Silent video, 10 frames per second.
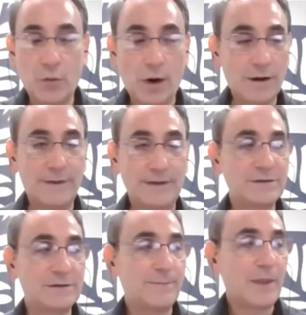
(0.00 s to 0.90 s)

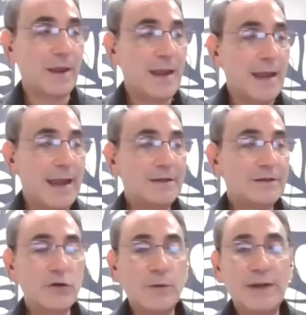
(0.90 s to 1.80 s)
requirements.
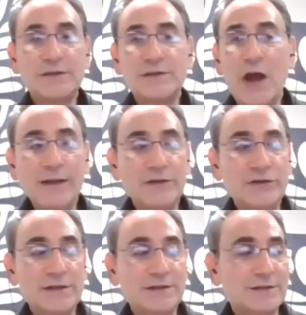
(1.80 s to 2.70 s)
And so it's not
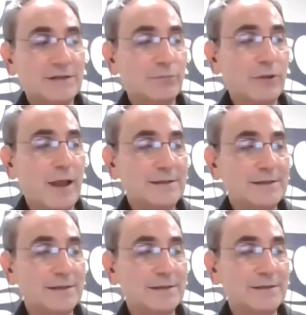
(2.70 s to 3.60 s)
just a supply
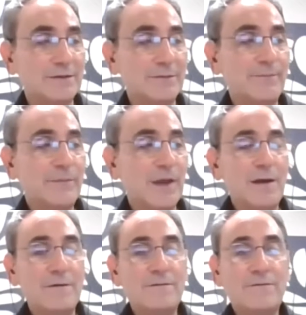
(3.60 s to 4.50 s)
system
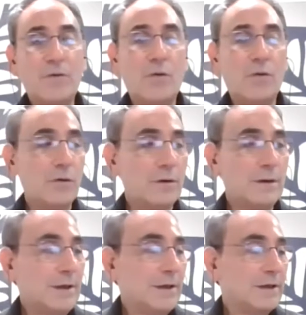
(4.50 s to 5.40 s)
for
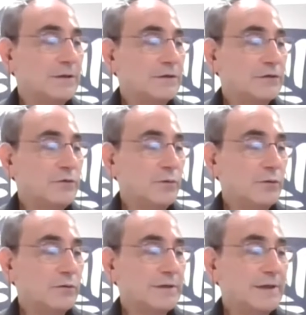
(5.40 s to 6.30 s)

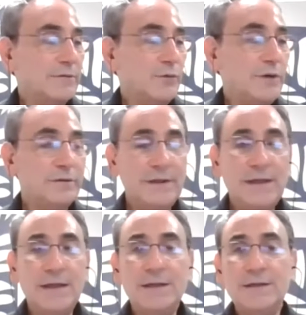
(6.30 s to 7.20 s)
consumers, it
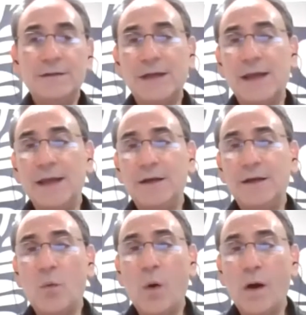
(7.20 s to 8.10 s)
really is a
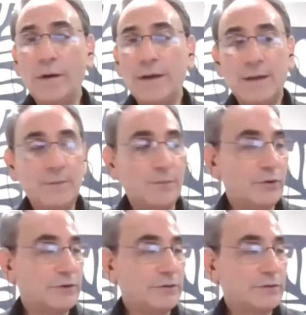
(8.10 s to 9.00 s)
quality
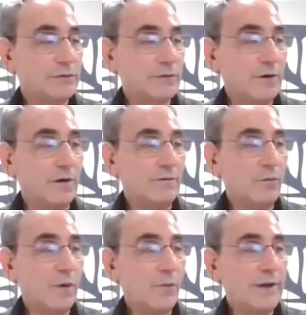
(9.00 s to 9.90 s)
producer
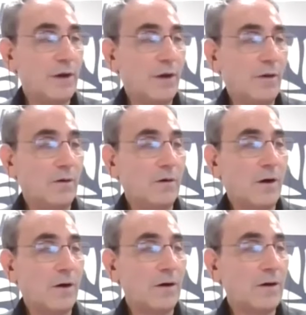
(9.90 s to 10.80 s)
of what we
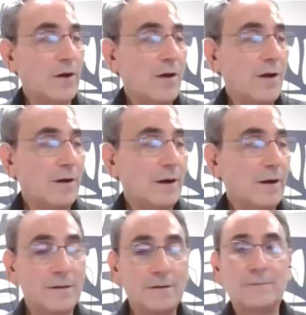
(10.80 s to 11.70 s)
call
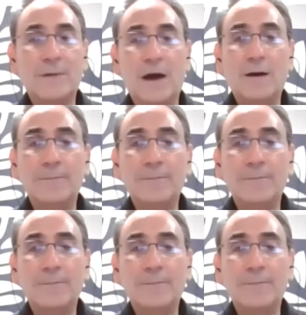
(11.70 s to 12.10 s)
our